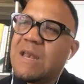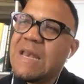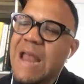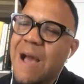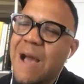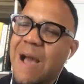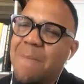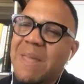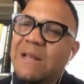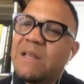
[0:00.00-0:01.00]

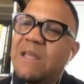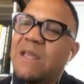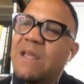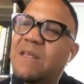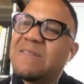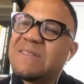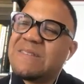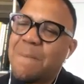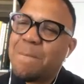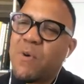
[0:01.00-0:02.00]
numbingly
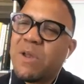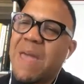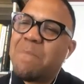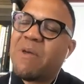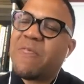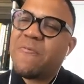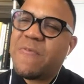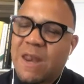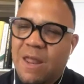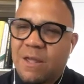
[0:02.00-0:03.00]
simple and
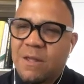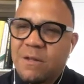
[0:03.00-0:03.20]
pathetic.